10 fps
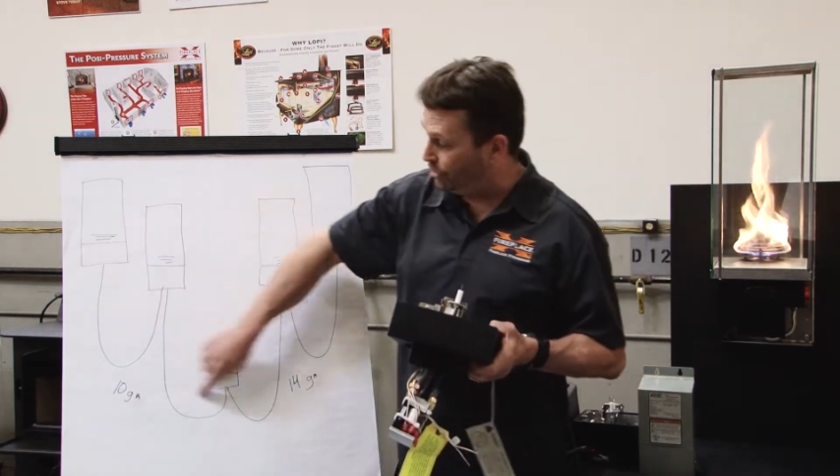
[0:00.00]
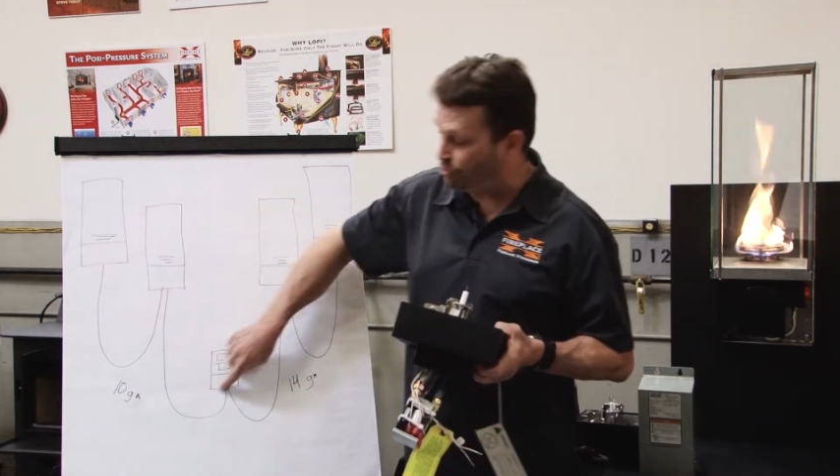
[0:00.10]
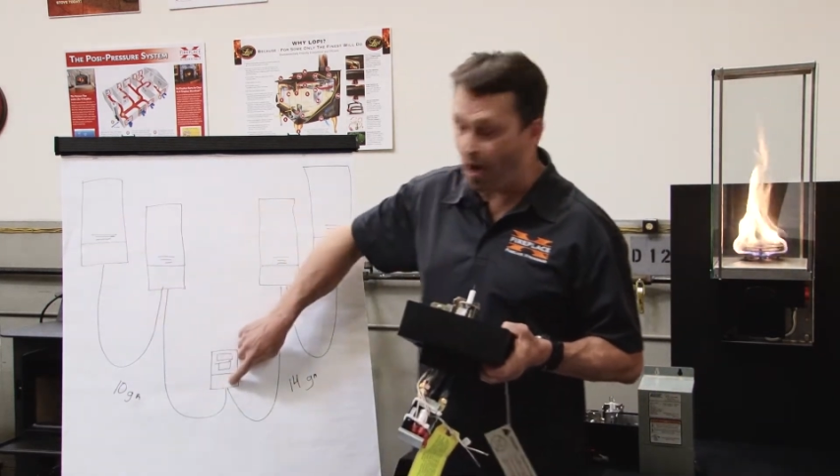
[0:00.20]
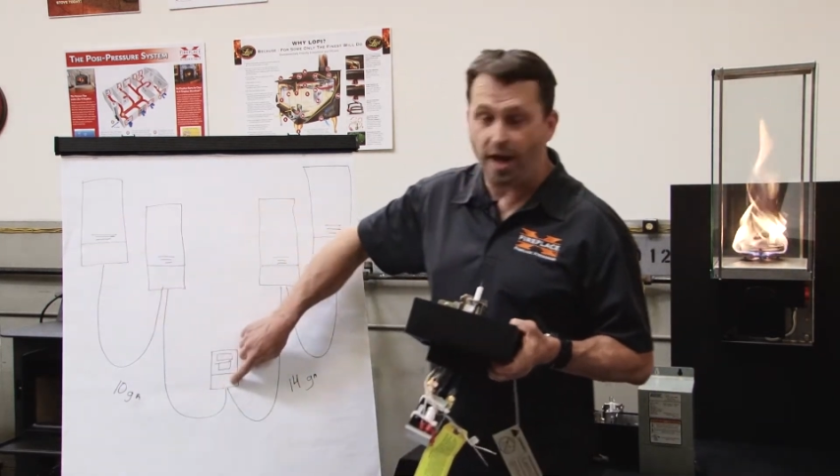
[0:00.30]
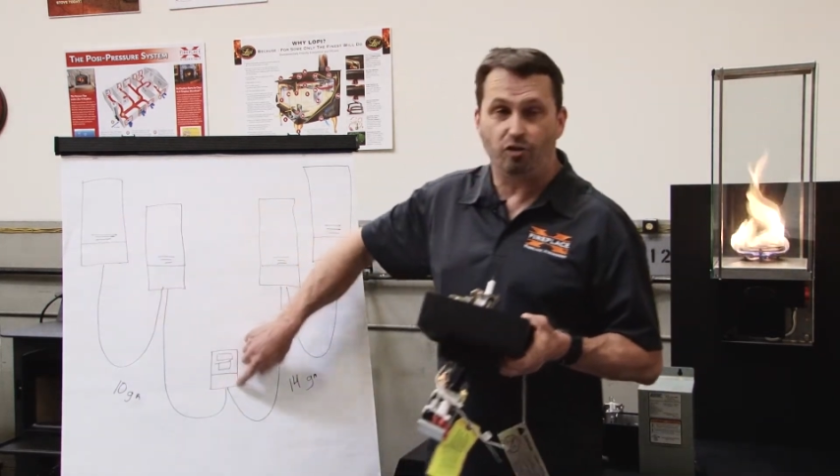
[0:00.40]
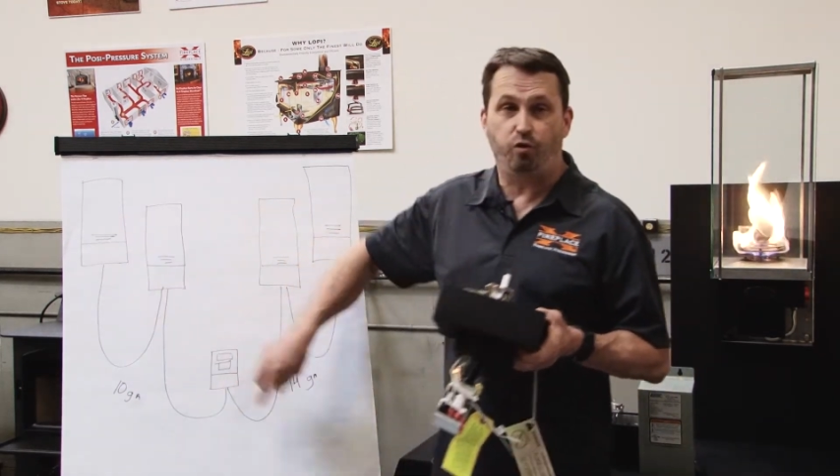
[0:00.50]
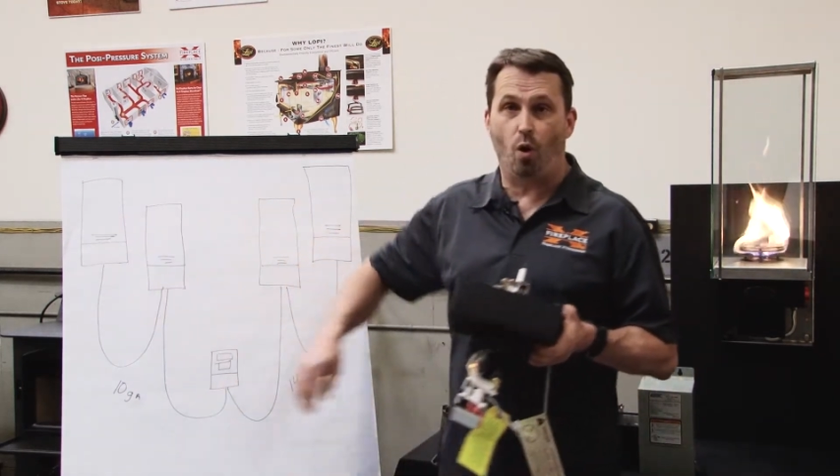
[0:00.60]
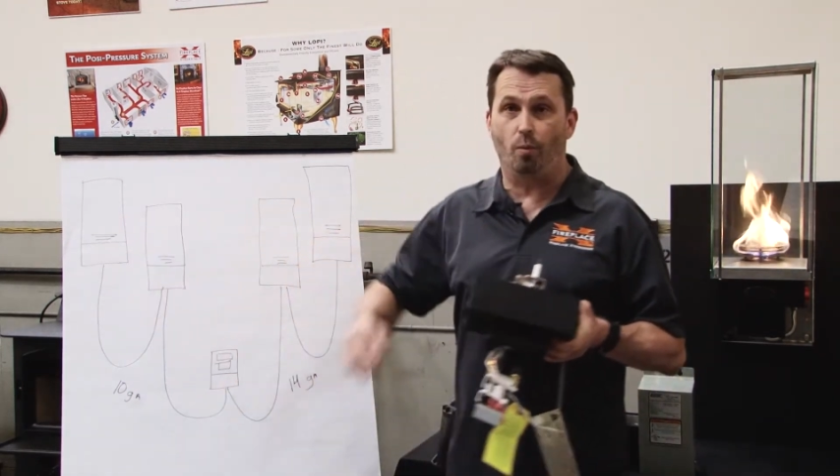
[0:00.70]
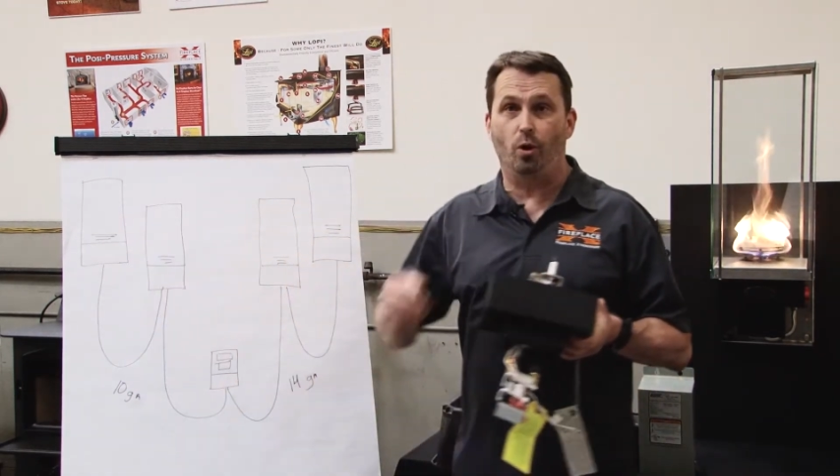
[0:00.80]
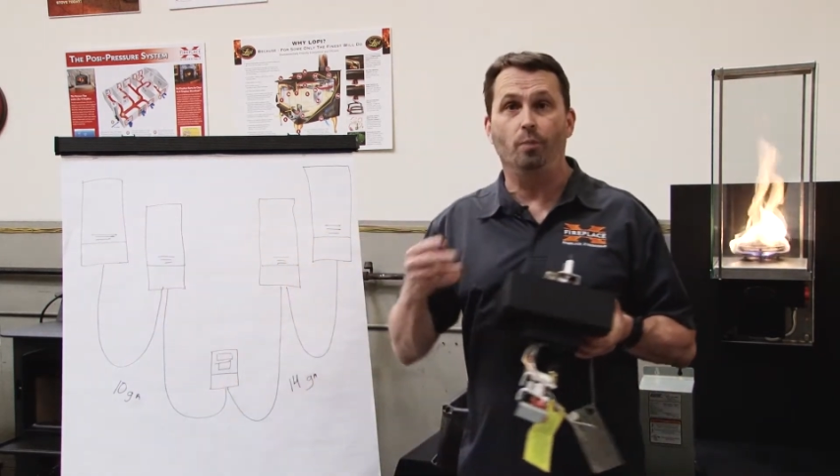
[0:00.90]

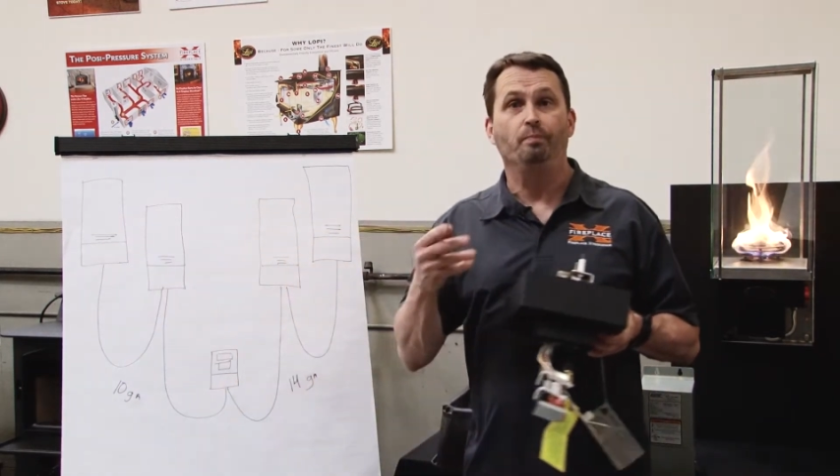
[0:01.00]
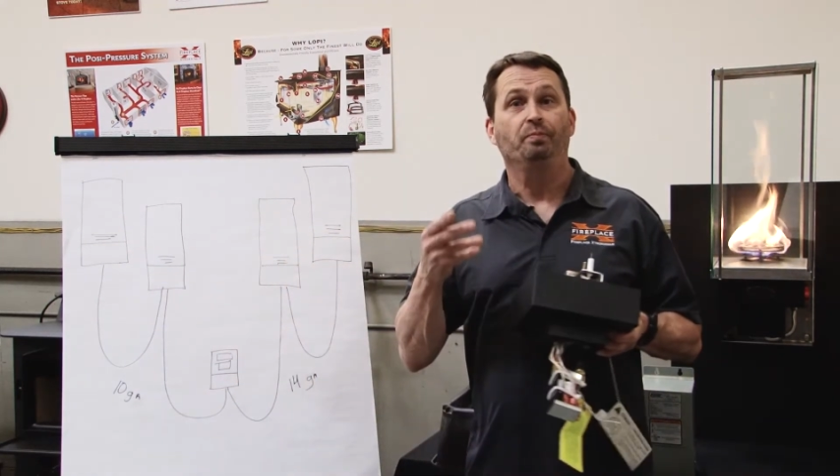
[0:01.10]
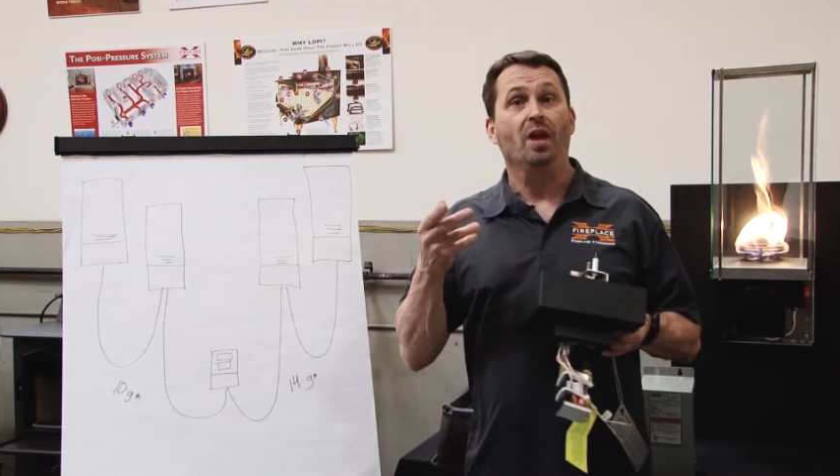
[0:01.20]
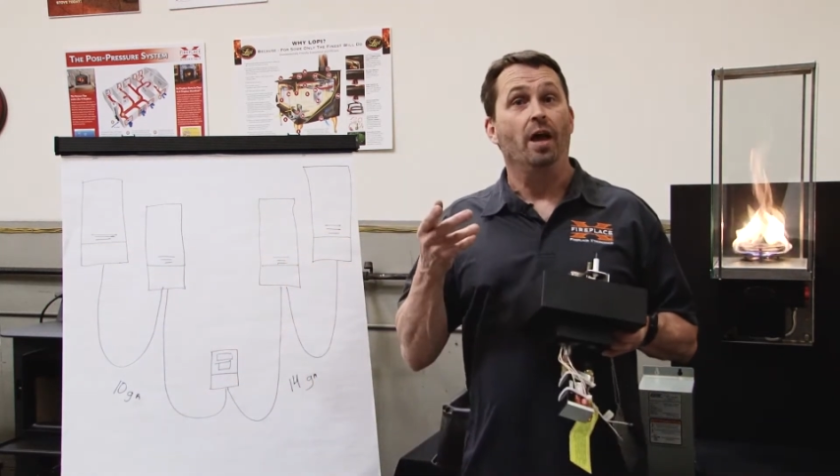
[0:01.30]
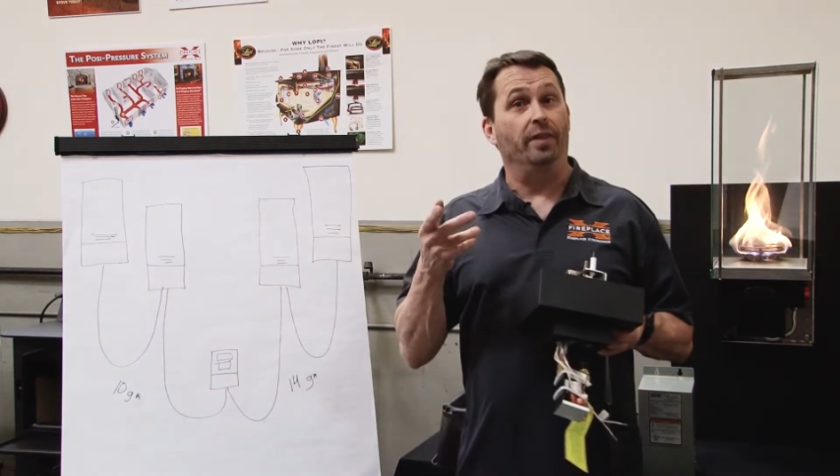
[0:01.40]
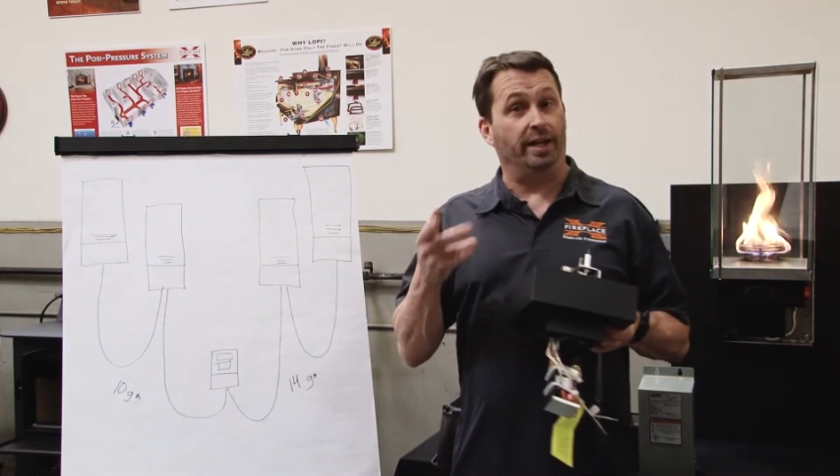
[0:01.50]
transformer, the